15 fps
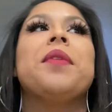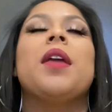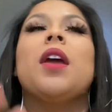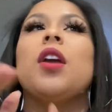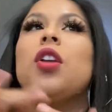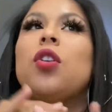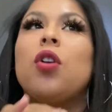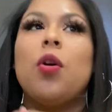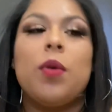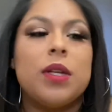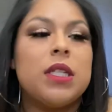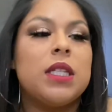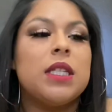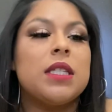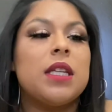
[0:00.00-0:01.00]
You go
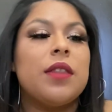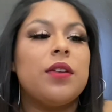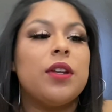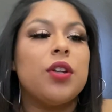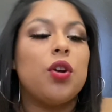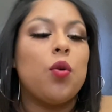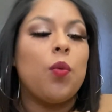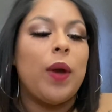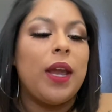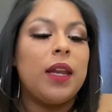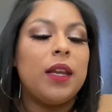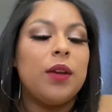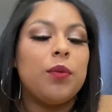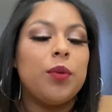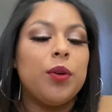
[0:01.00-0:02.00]
into this other little
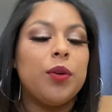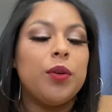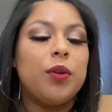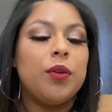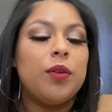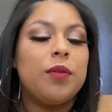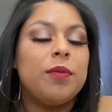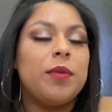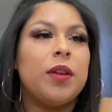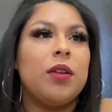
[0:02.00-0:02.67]
waiting room.